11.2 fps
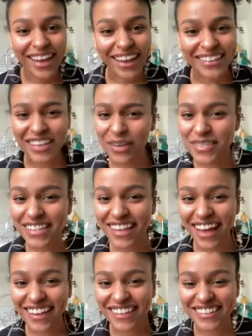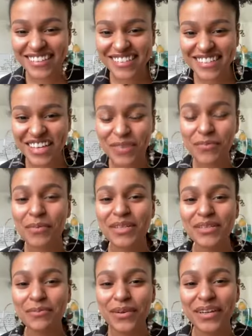Yeah, that was a lot. Take a
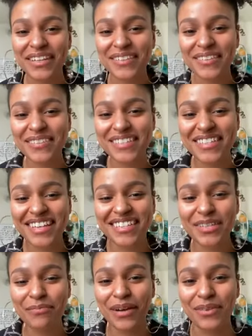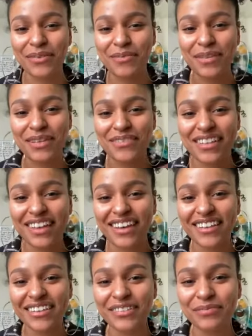moment to breathe. Take a deep breath with me if you
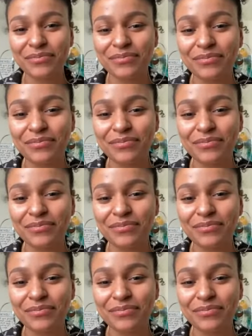like.